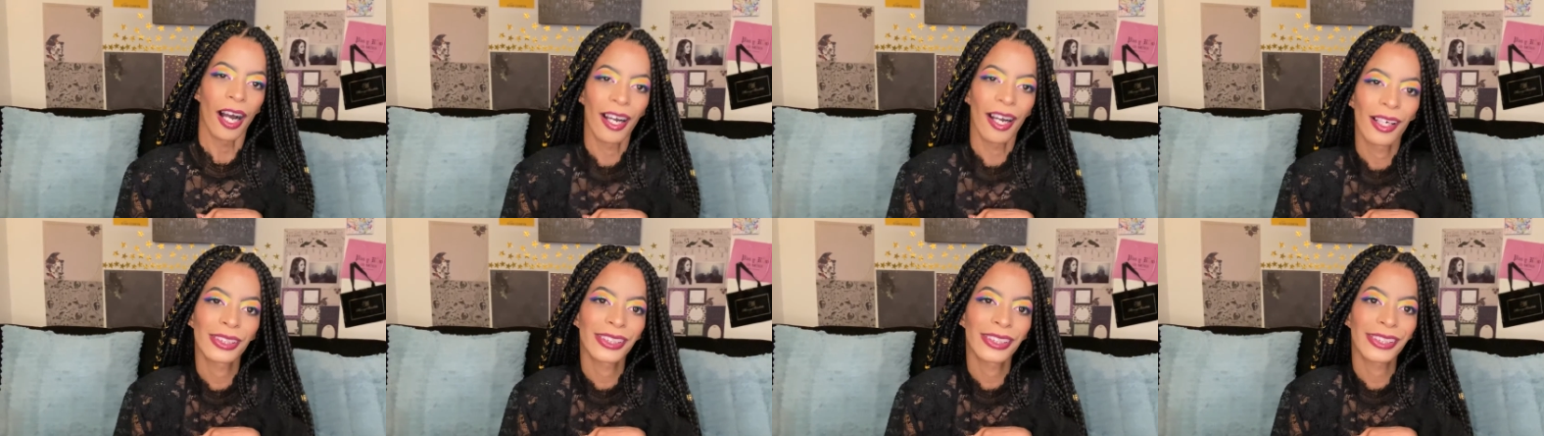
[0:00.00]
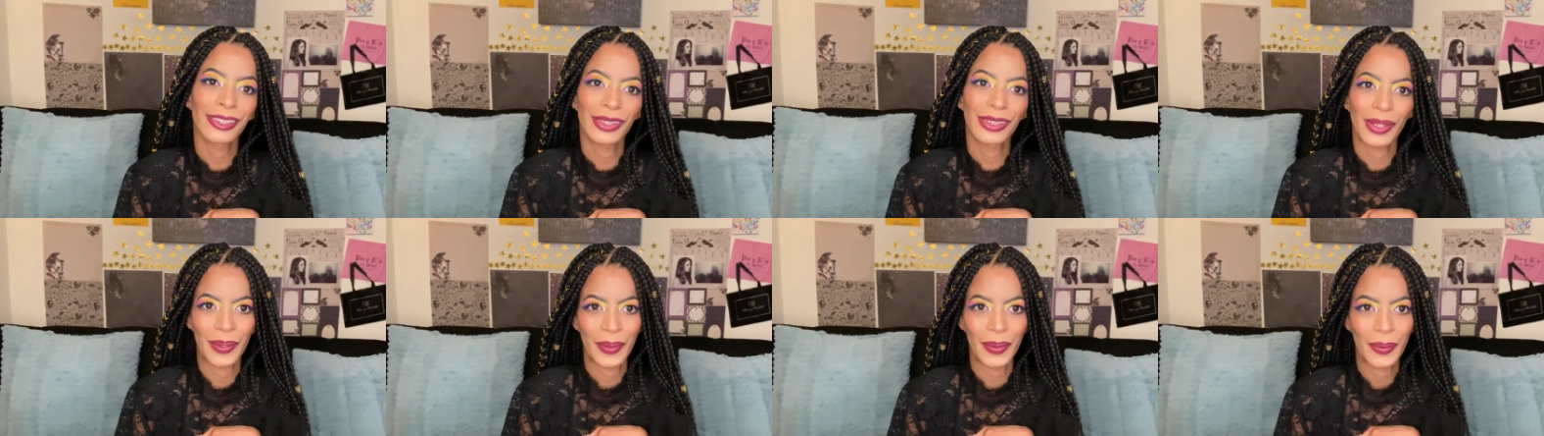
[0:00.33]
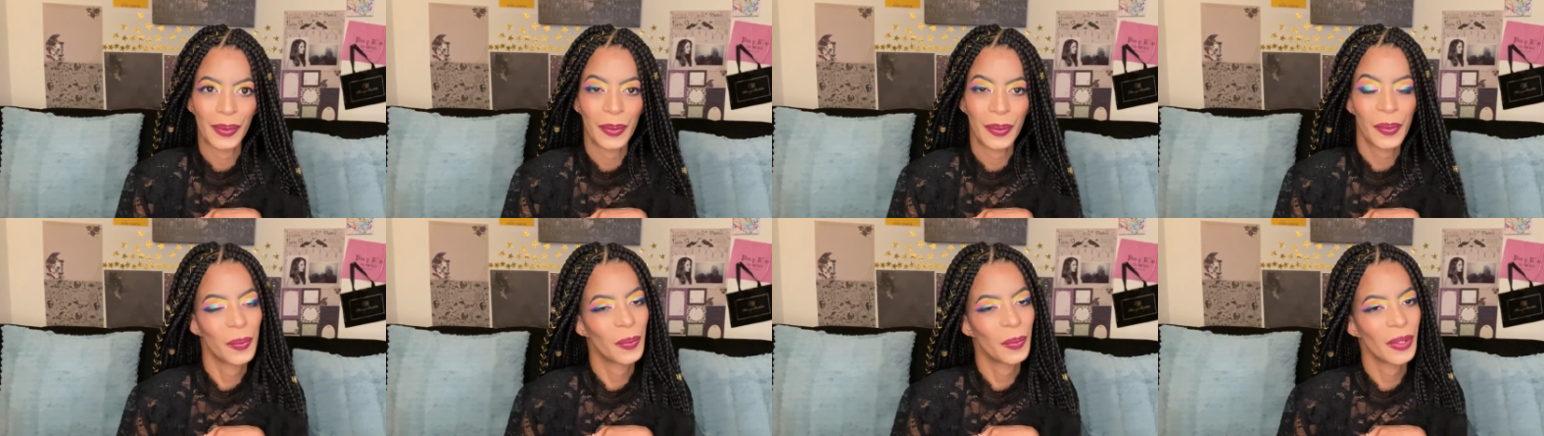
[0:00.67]

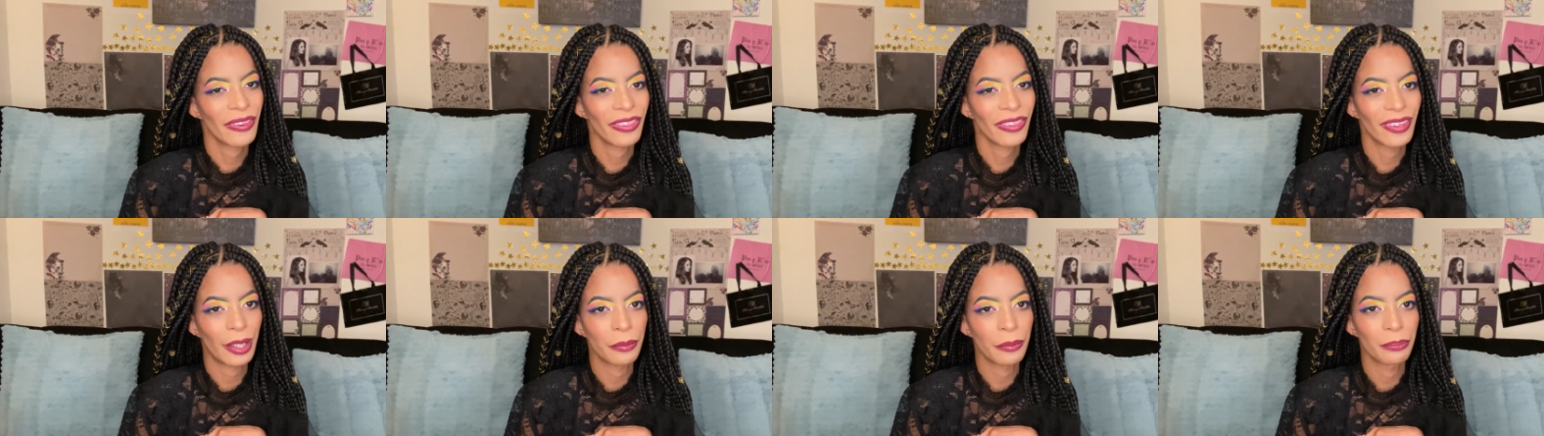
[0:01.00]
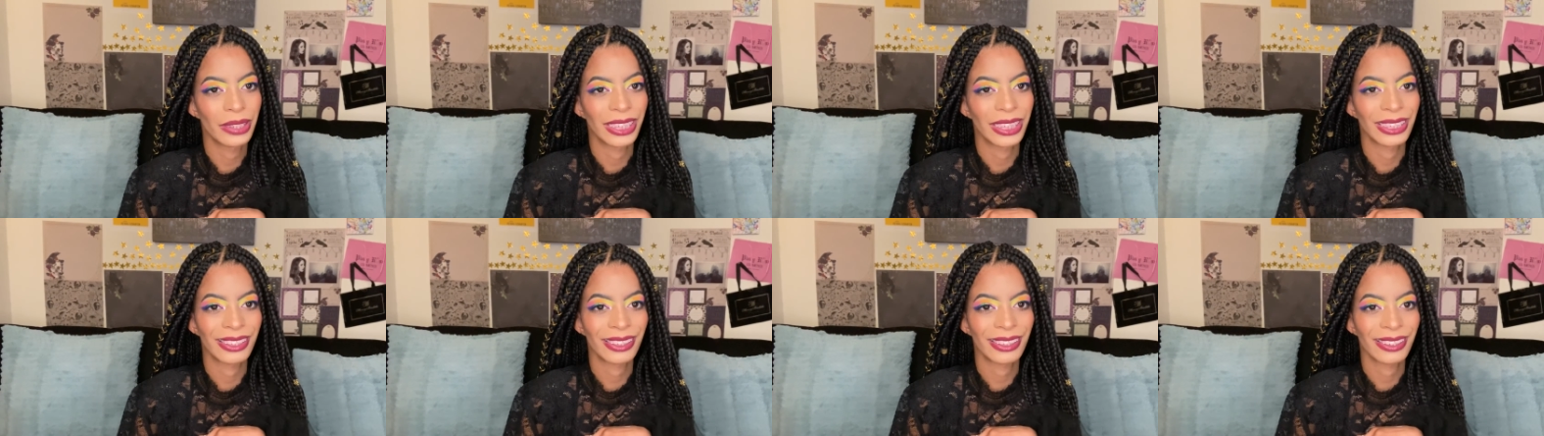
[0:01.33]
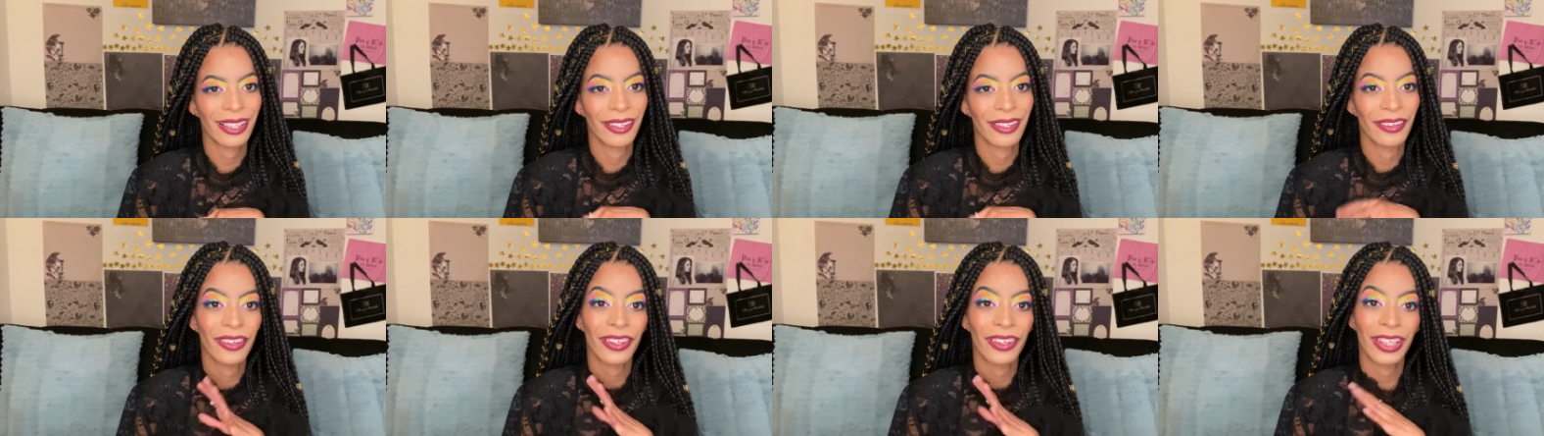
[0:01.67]
So with that being
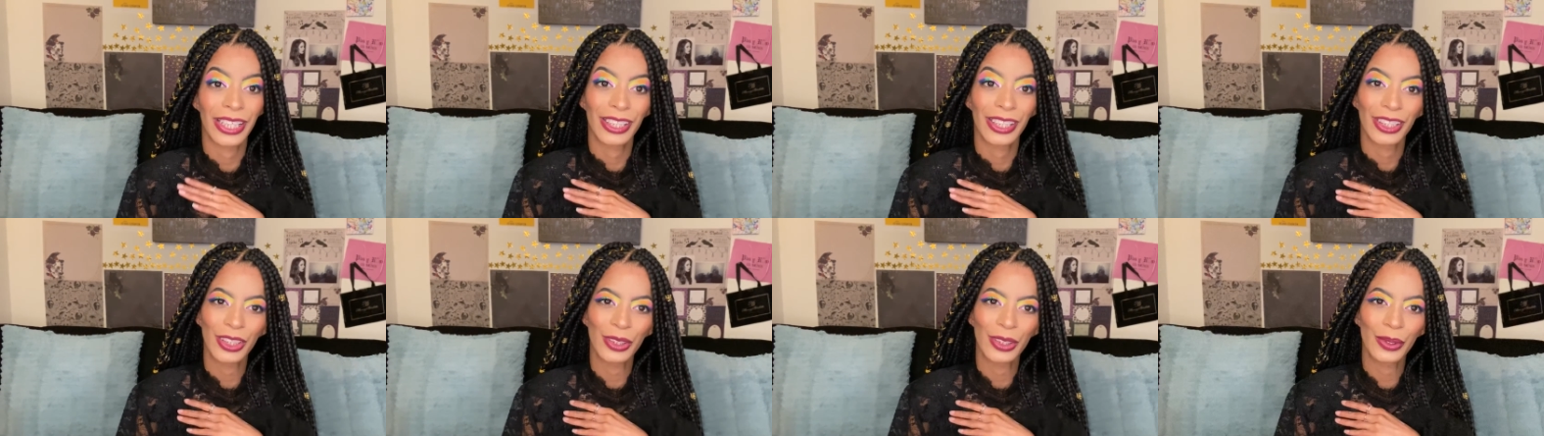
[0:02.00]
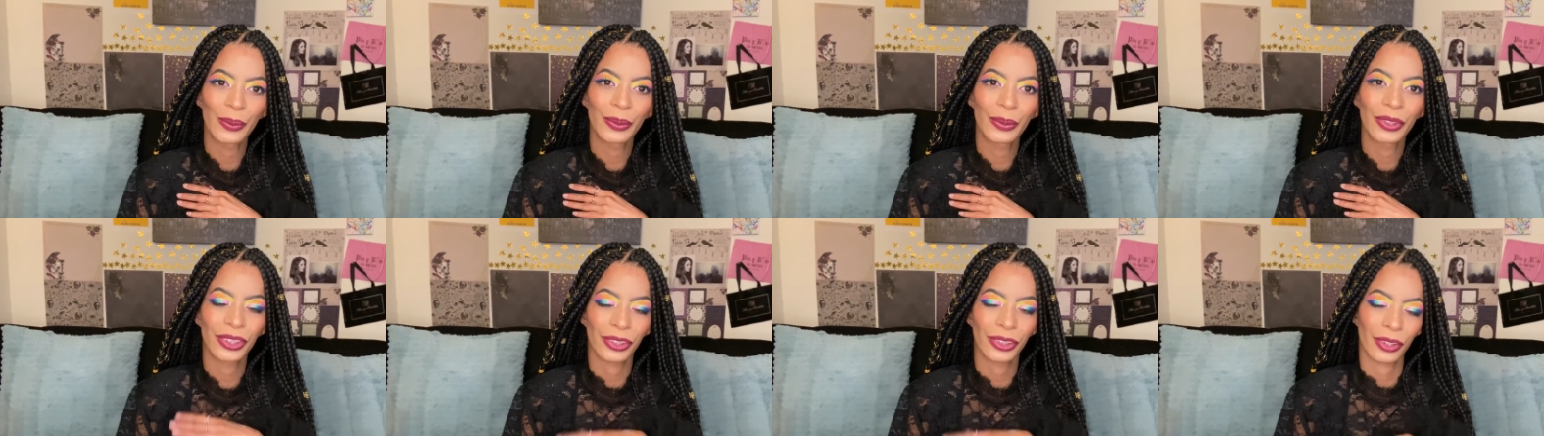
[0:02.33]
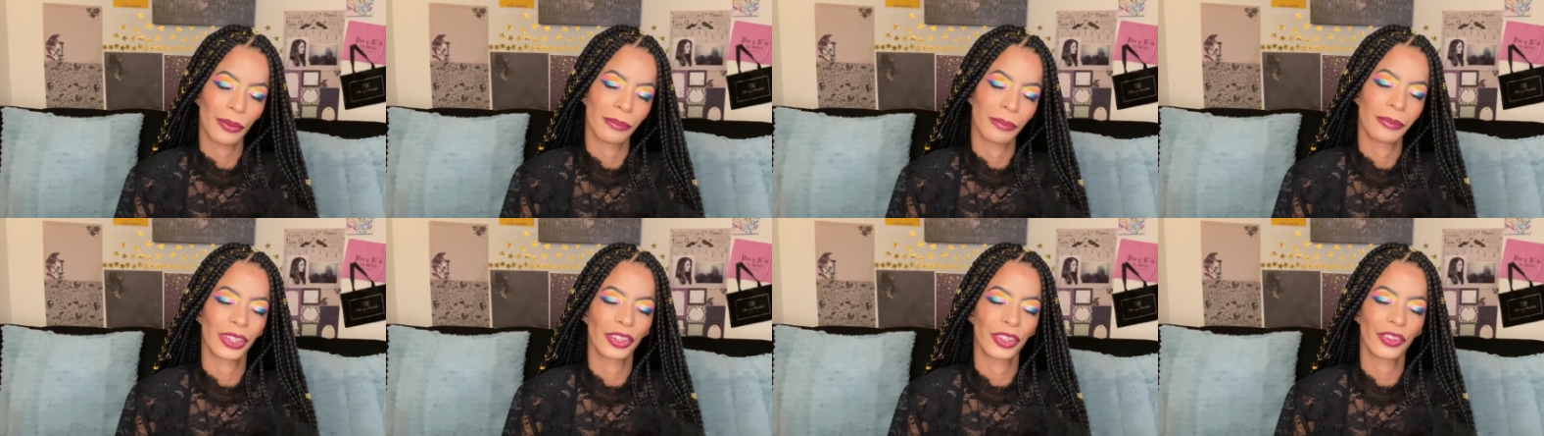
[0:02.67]
said, thank you so
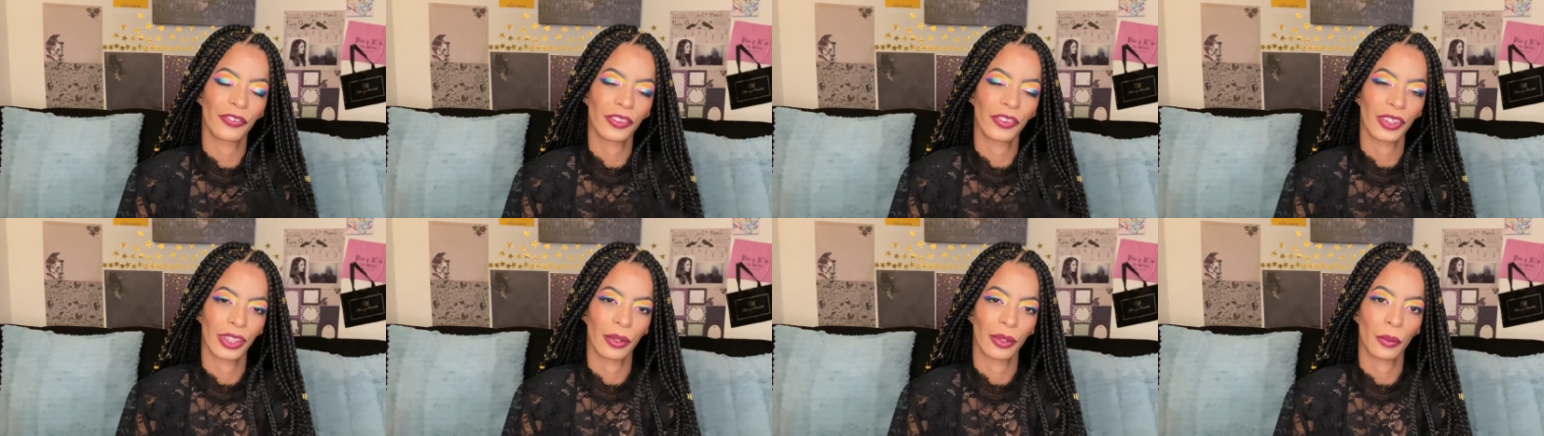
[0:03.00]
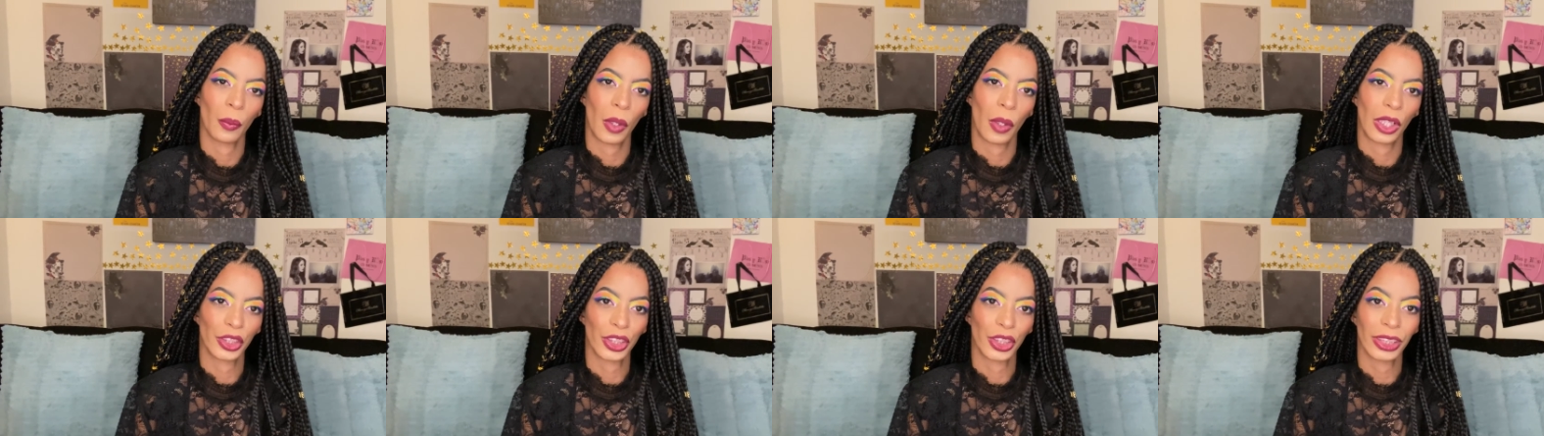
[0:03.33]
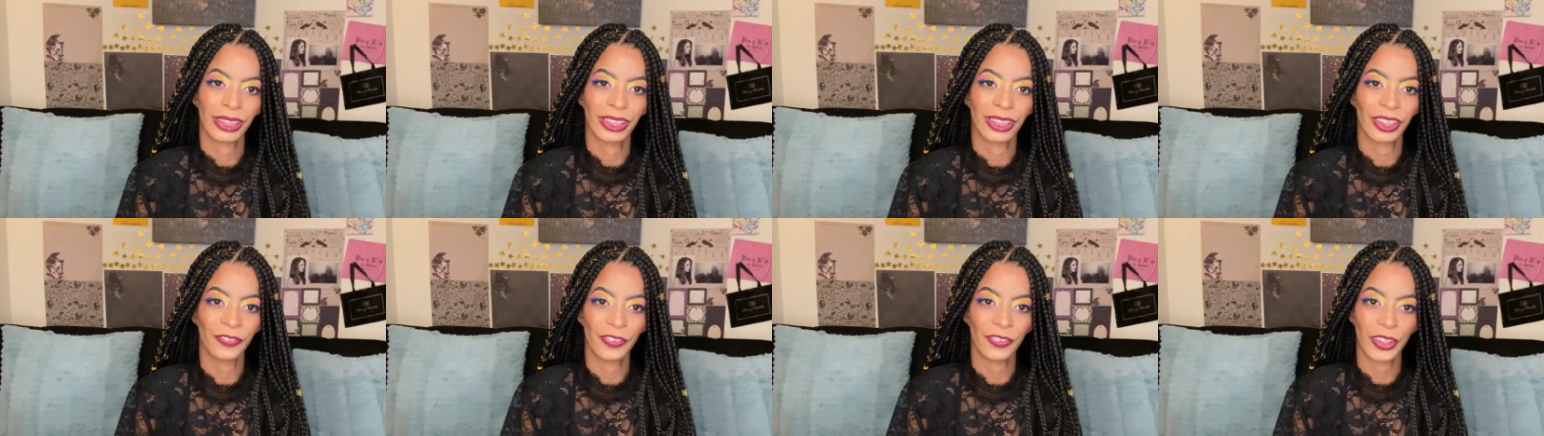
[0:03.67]
much for watching
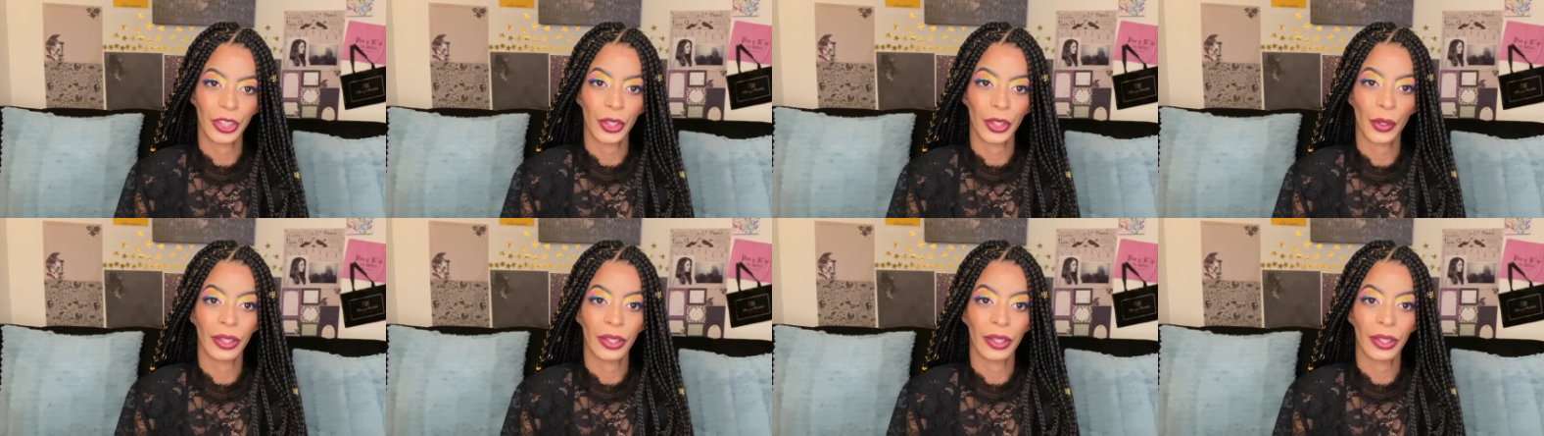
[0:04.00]
this video.